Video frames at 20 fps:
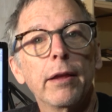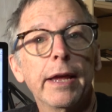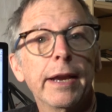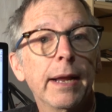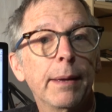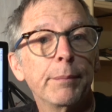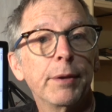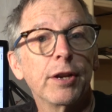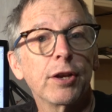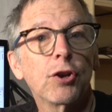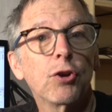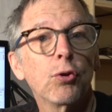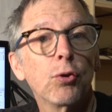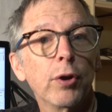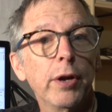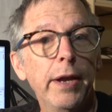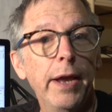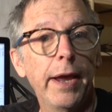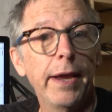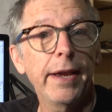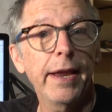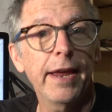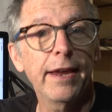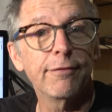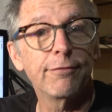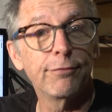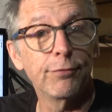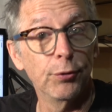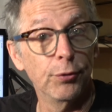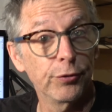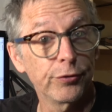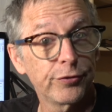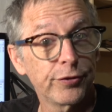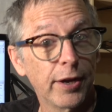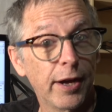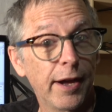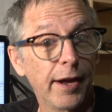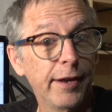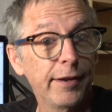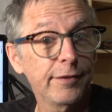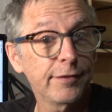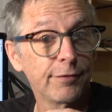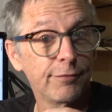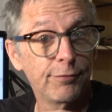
And I'm going to create a full size,